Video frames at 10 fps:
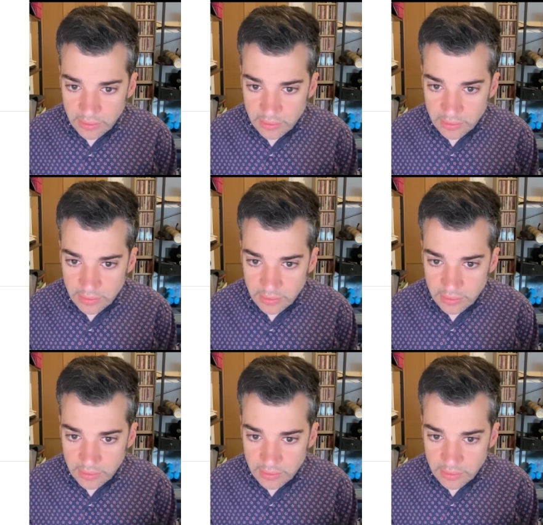
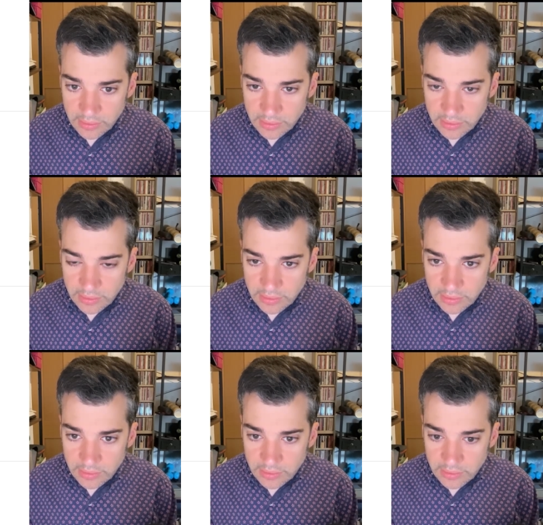
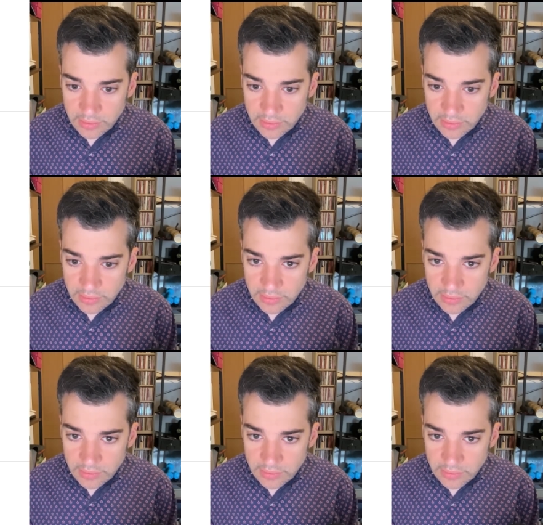
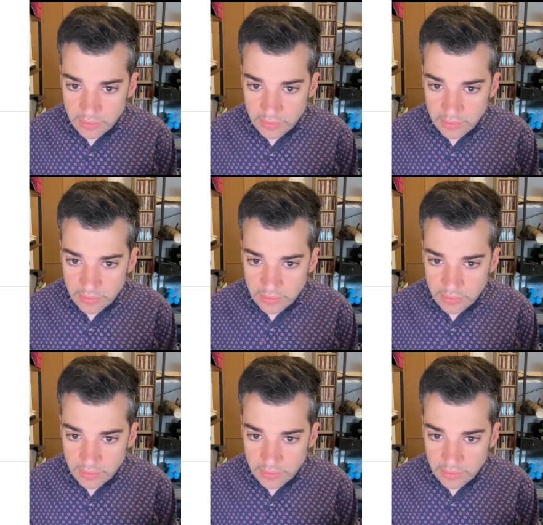Nothing is said.